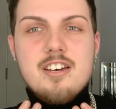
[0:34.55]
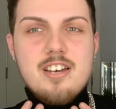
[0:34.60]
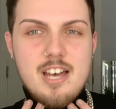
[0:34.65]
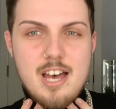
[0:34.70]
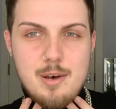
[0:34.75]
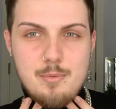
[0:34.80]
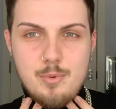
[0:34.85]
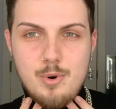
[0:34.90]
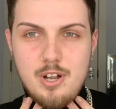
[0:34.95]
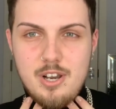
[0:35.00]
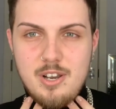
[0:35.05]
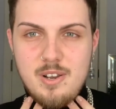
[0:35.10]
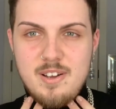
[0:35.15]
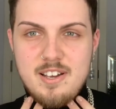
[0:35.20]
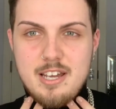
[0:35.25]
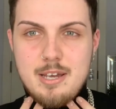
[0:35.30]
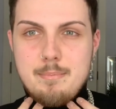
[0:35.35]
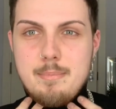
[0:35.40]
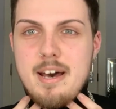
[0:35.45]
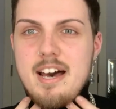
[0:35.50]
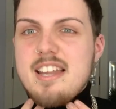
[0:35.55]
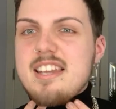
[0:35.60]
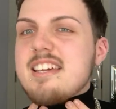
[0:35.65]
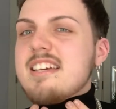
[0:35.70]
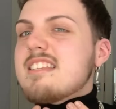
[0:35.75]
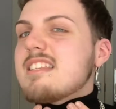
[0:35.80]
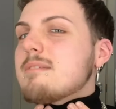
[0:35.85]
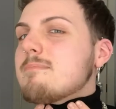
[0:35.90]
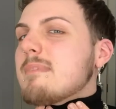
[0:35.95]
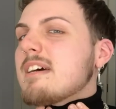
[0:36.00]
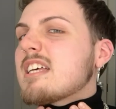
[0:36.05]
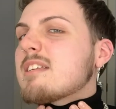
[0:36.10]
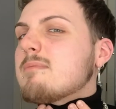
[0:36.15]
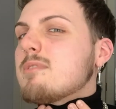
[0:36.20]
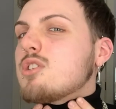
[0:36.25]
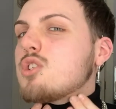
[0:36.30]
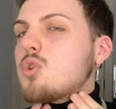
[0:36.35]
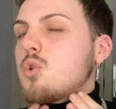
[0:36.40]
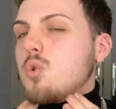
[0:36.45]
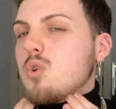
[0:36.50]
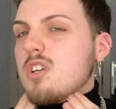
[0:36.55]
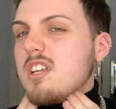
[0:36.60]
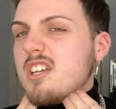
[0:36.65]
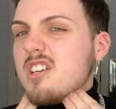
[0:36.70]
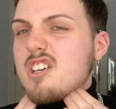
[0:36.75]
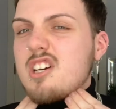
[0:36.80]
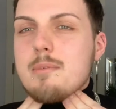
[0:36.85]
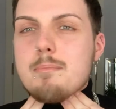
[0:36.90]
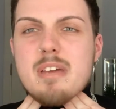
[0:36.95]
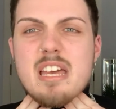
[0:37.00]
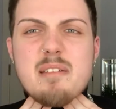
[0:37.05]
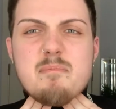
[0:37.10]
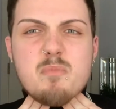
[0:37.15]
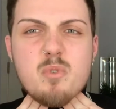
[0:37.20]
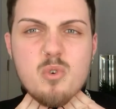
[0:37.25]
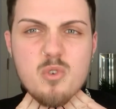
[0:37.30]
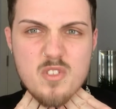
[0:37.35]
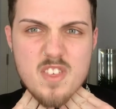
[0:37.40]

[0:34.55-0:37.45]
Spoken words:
and what I like about it is it makes my jawline look a bit more